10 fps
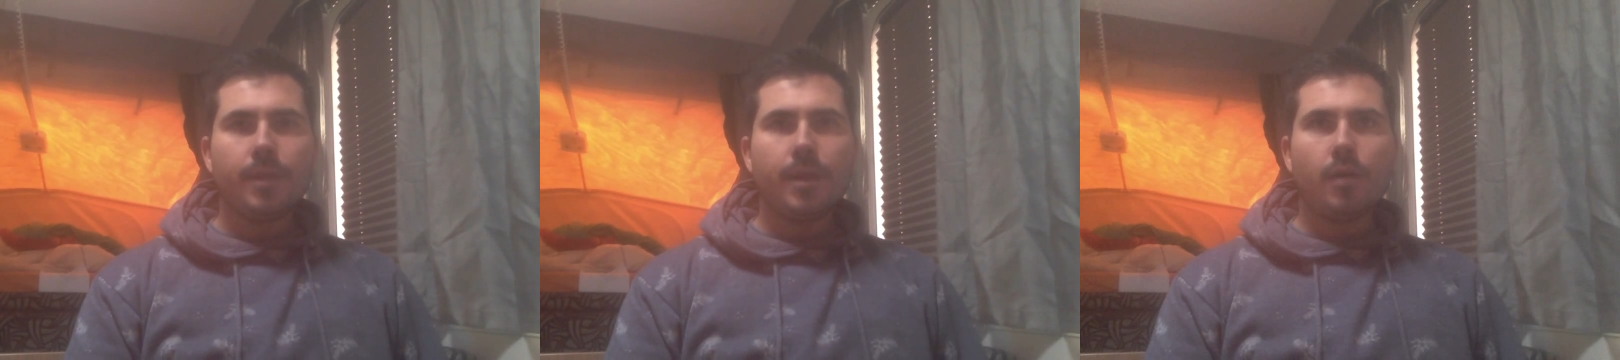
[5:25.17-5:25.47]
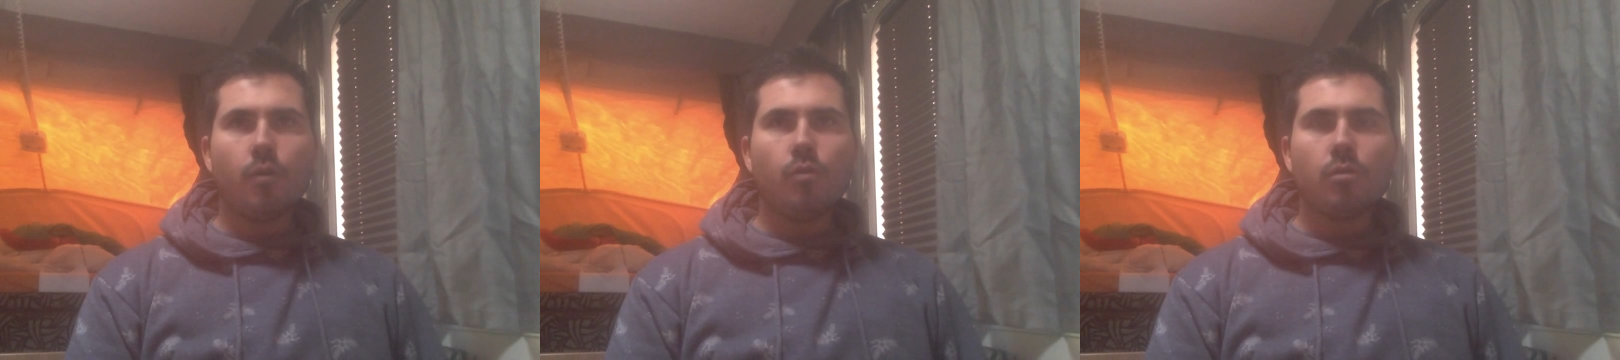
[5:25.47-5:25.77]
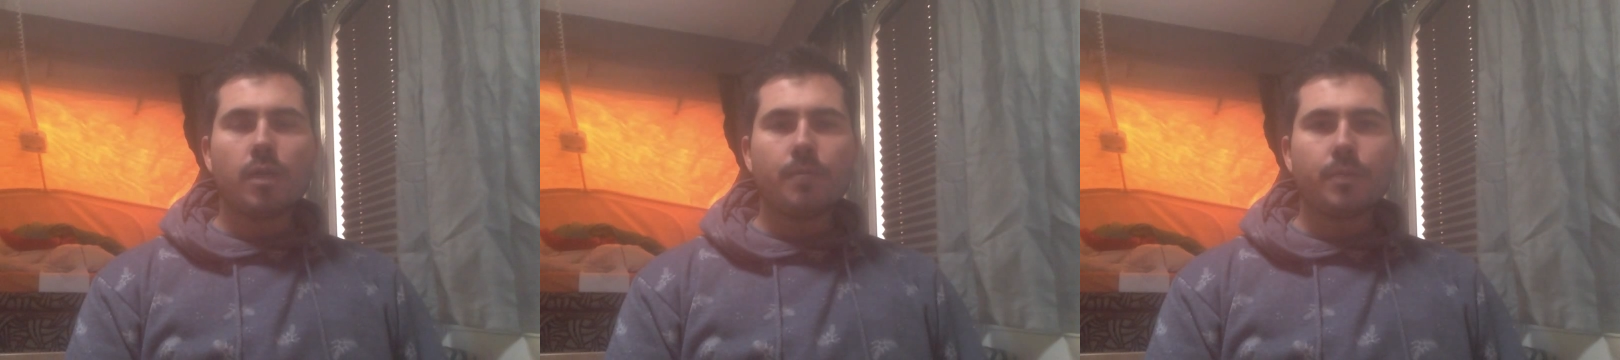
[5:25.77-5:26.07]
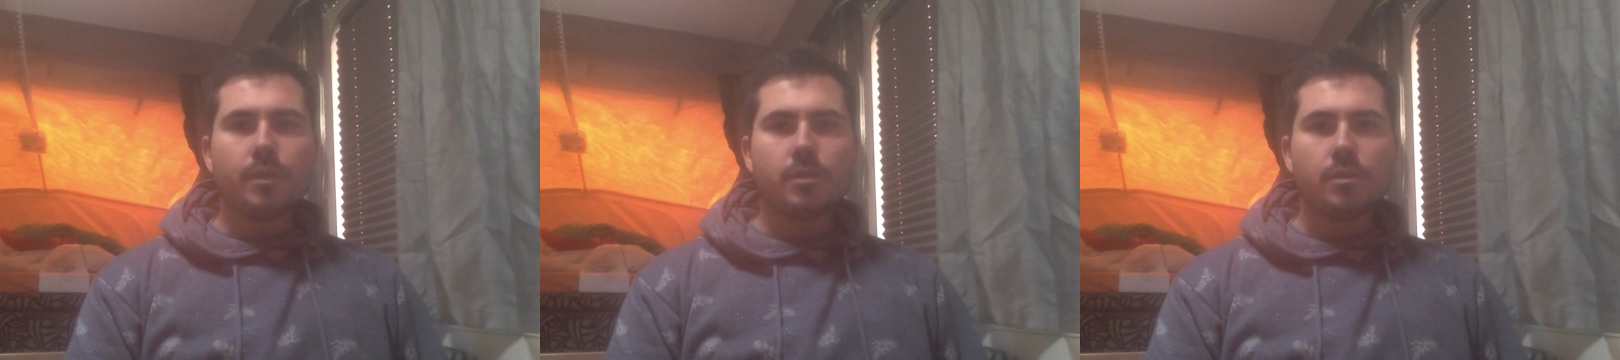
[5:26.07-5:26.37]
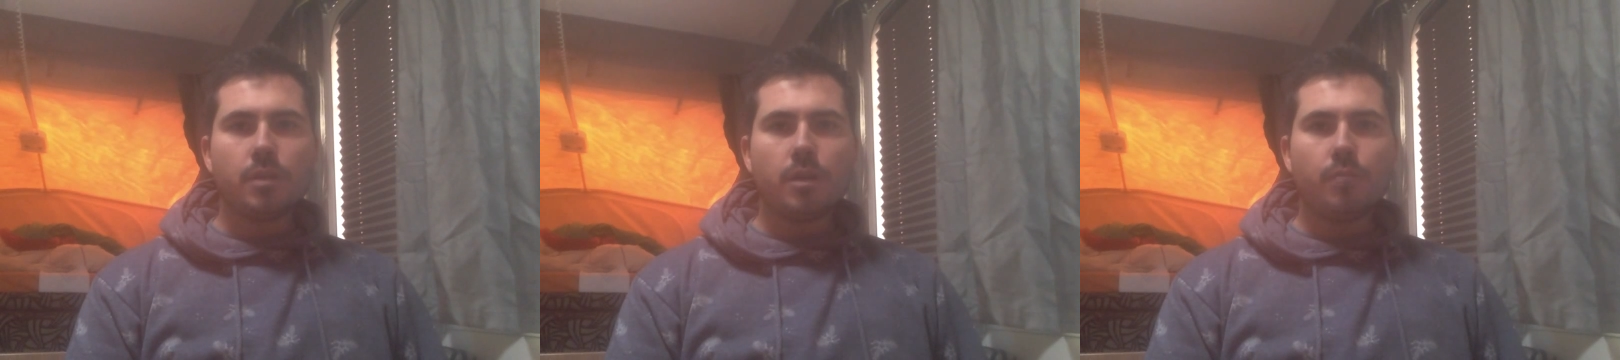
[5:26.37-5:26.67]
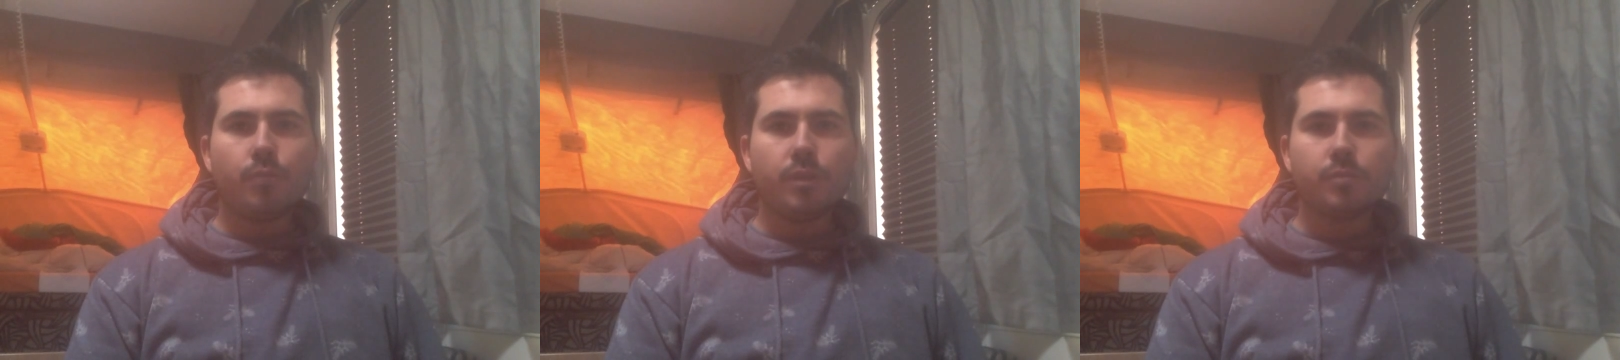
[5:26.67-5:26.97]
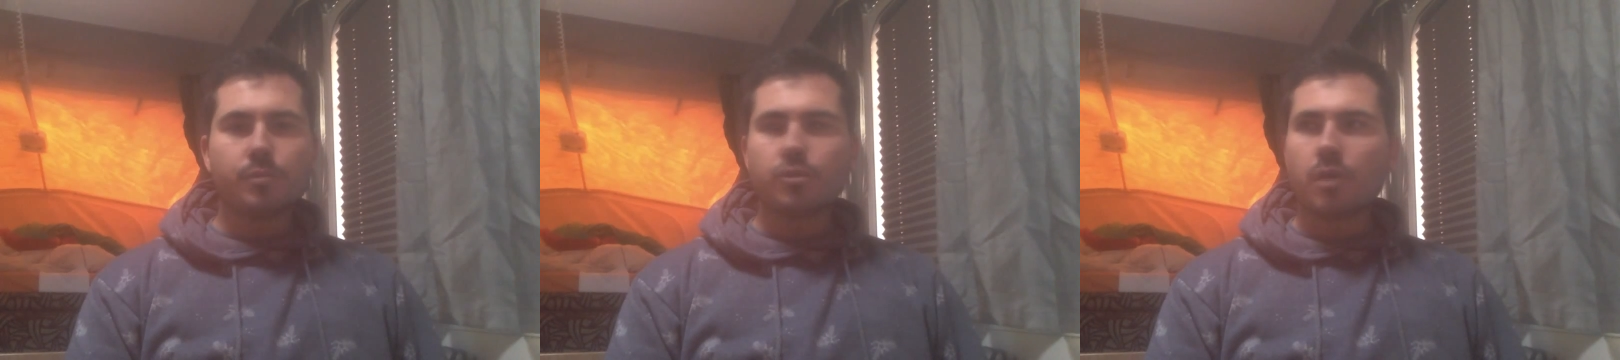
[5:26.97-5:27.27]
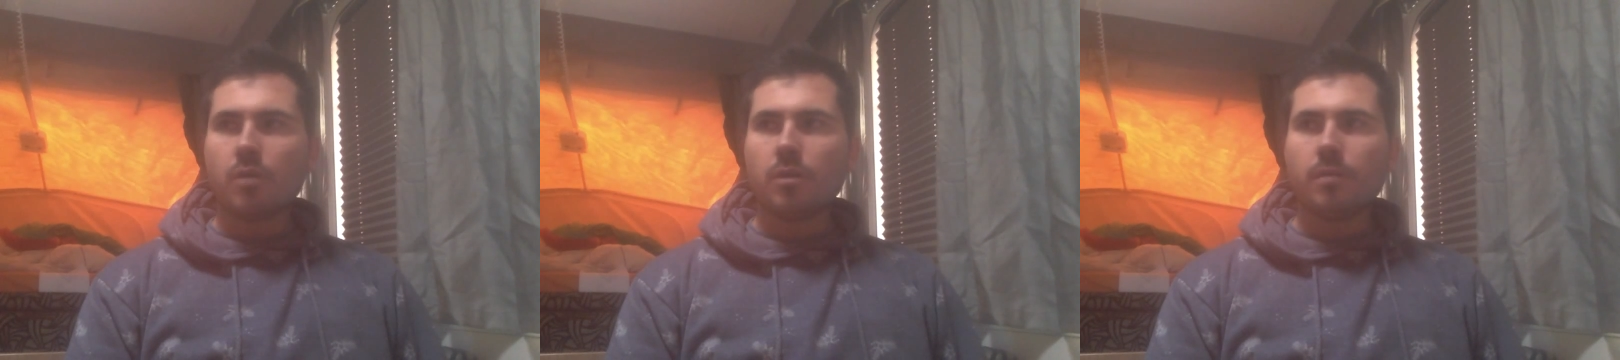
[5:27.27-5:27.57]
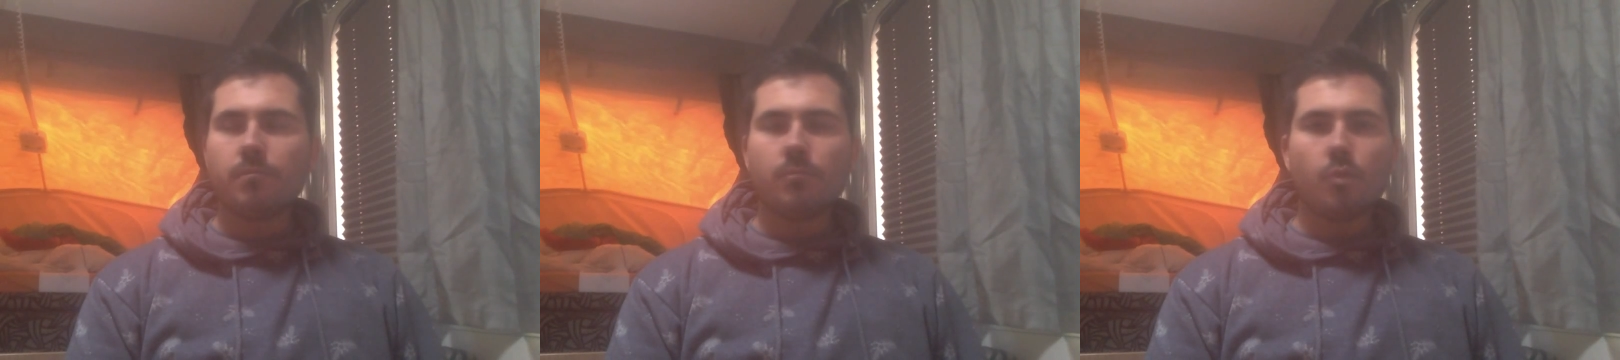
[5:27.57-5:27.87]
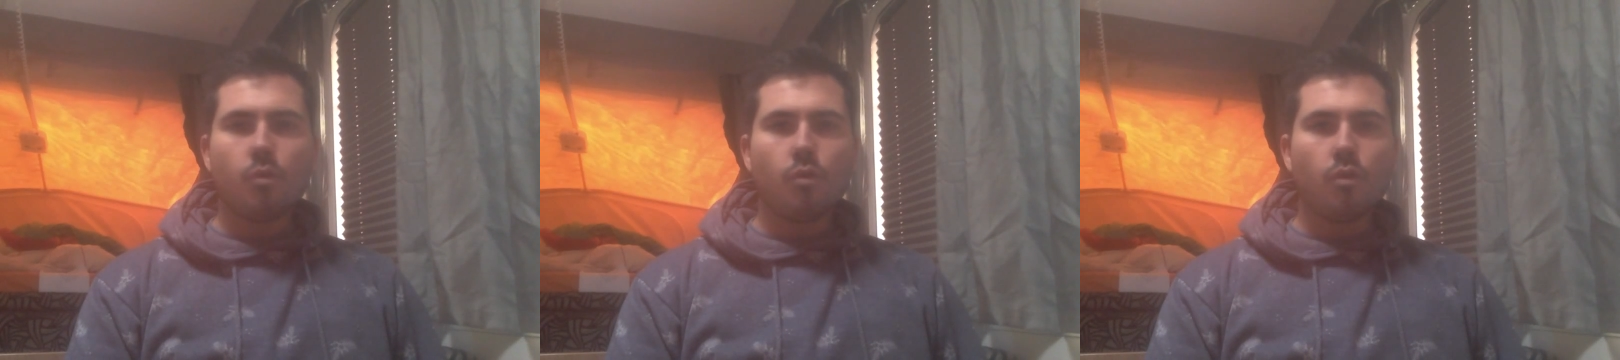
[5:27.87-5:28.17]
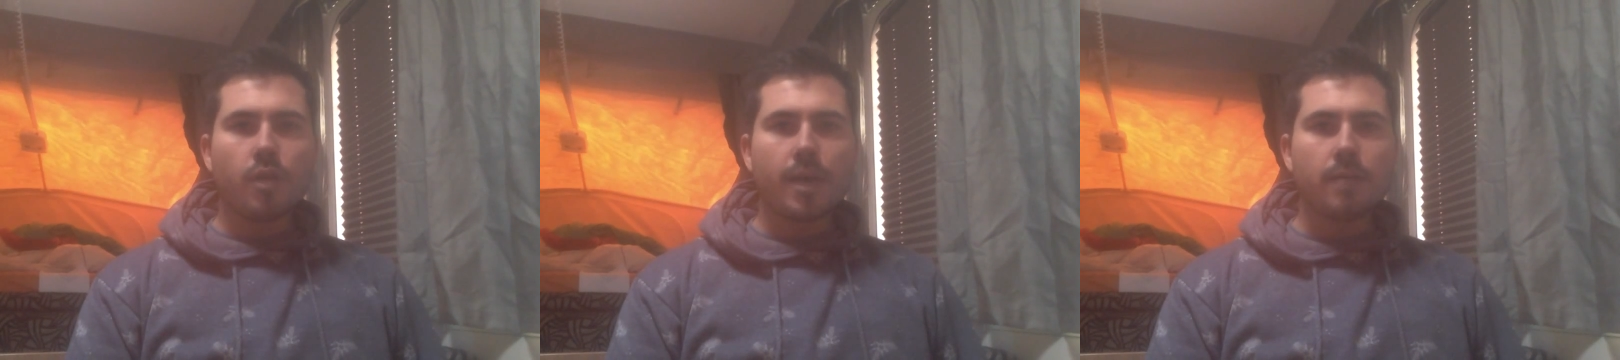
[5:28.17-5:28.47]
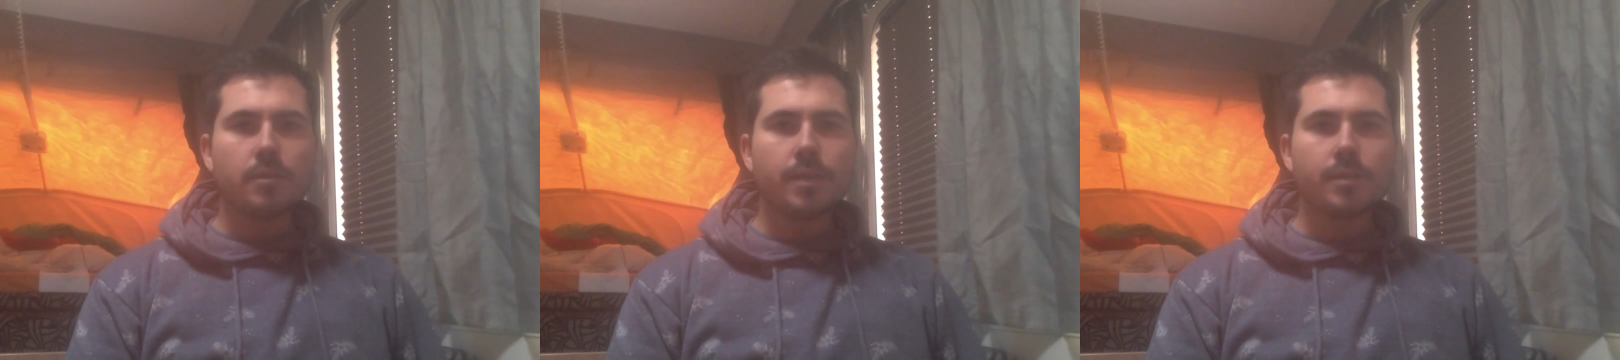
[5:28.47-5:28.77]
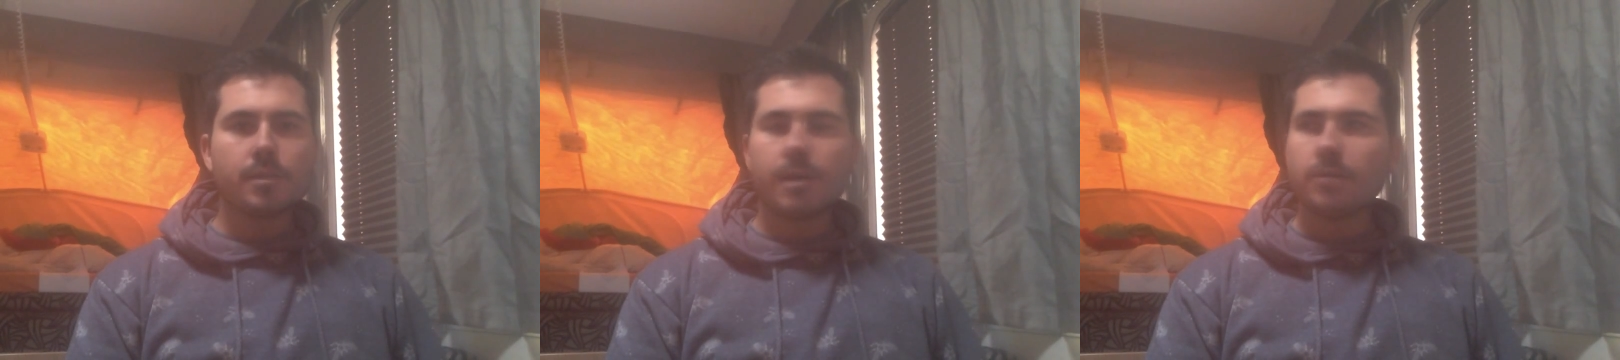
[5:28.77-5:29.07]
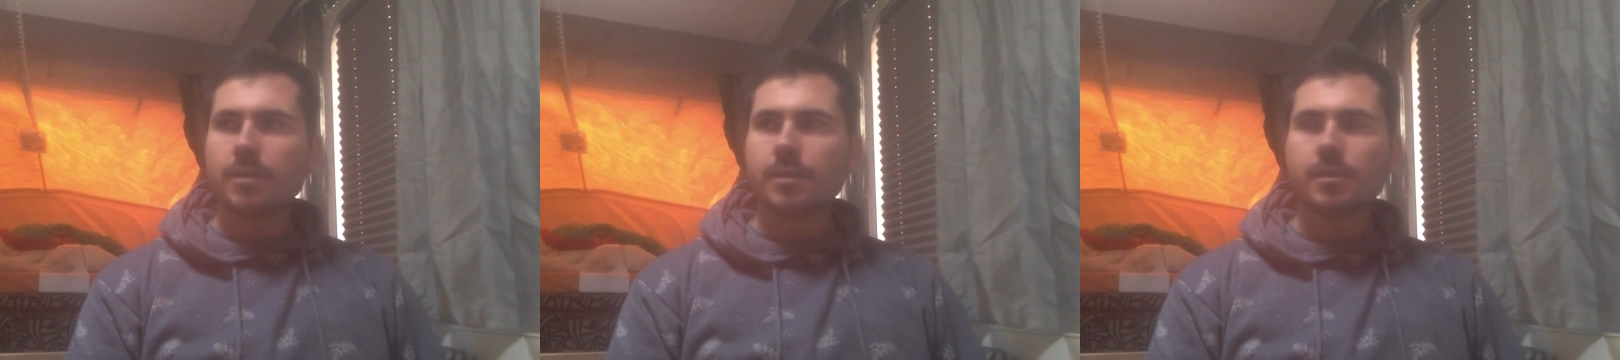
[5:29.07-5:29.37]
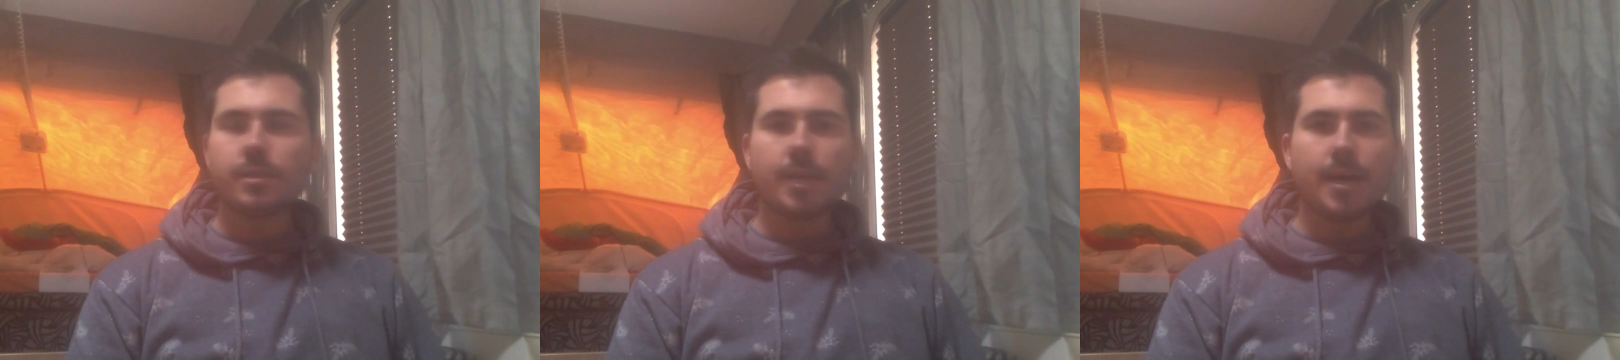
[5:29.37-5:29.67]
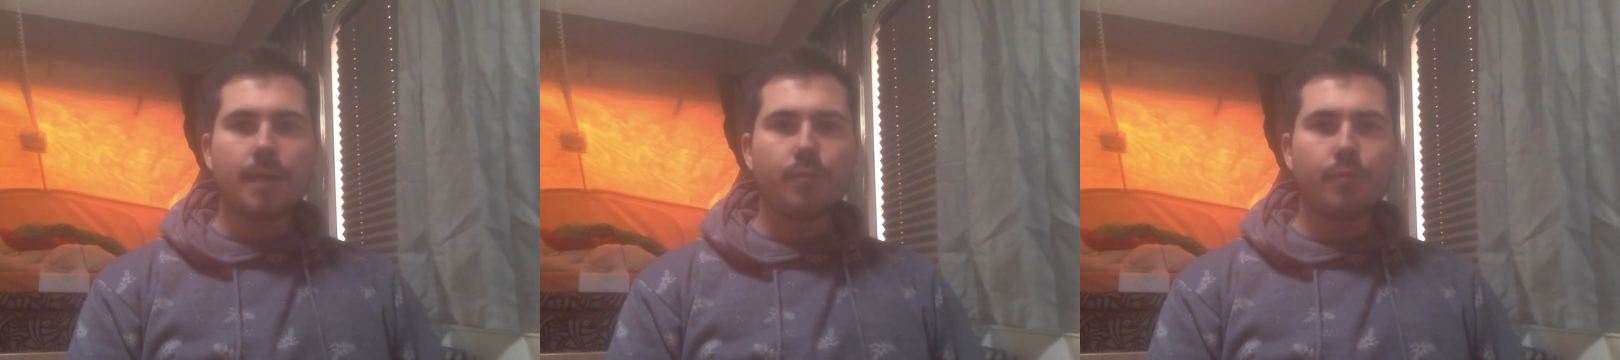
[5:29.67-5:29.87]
oil companies. You know, British Petroleum or Caltex Star.